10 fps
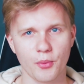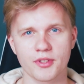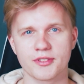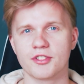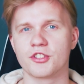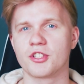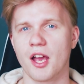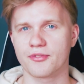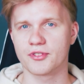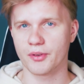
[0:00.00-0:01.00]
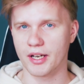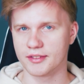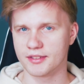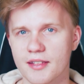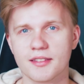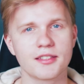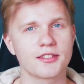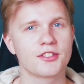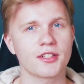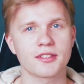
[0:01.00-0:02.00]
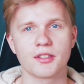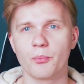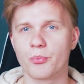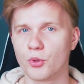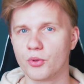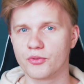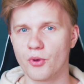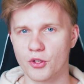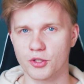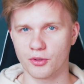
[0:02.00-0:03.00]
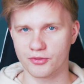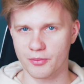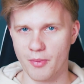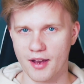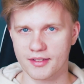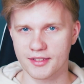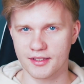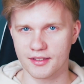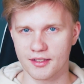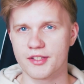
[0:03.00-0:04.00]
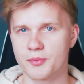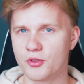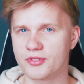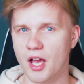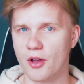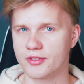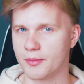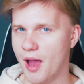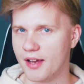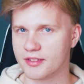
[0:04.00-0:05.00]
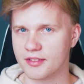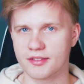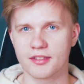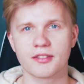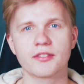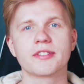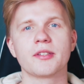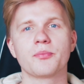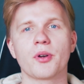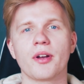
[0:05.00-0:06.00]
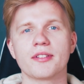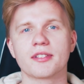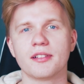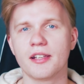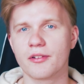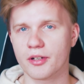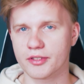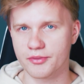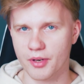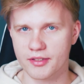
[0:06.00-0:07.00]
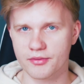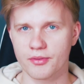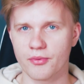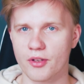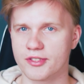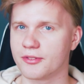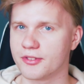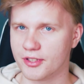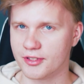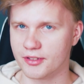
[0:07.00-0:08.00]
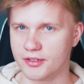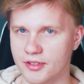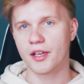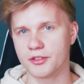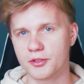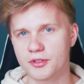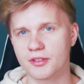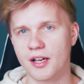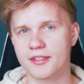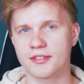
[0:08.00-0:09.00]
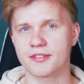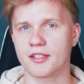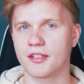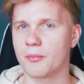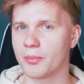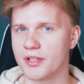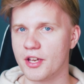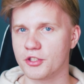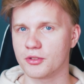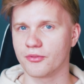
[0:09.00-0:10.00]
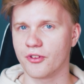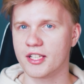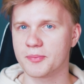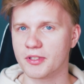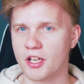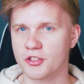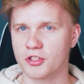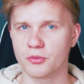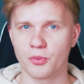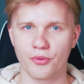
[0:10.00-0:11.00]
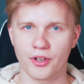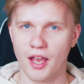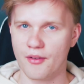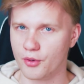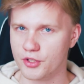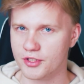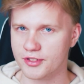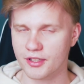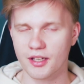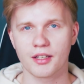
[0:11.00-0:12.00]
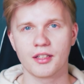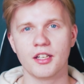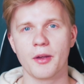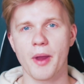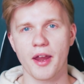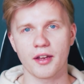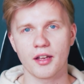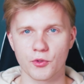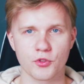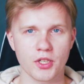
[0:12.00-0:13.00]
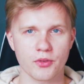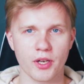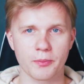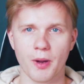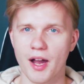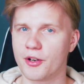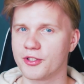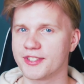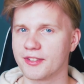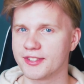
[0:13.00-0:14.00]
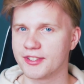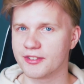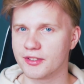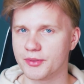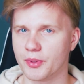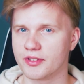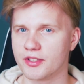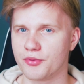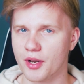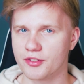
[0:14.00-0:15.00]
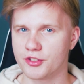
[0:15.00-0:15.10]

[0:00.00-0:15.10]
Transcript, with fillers: was the Schaff trend. This is just an improved version of the MACD. It smooths out the MACD signals and provides clearer trend reversal signals. It utilizes uses a combination of exponential moving averages EMA, to generate buy or sell signals when the trend